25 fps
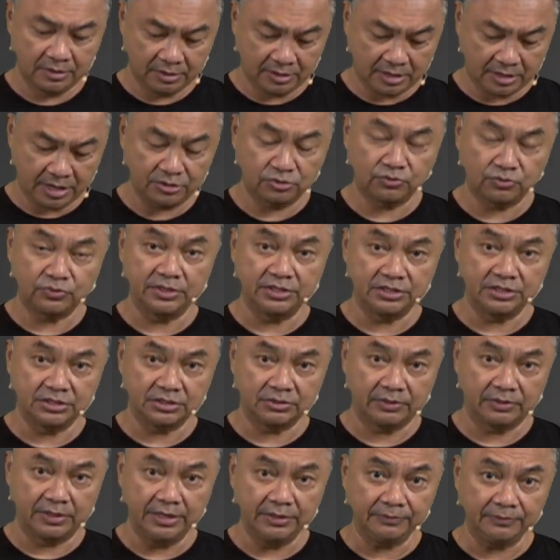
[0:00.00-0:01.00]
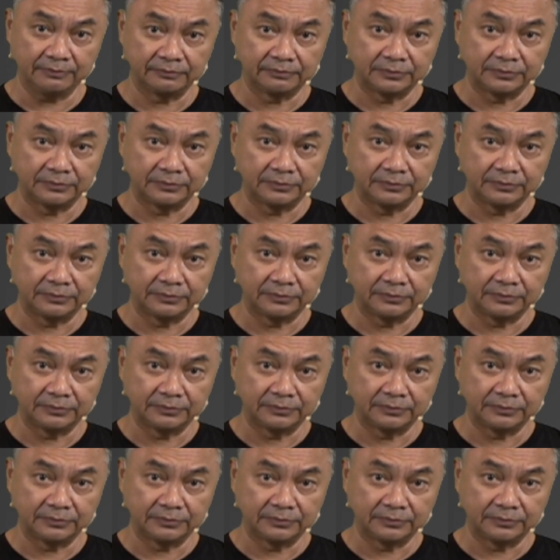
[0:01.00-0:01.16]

countries, right?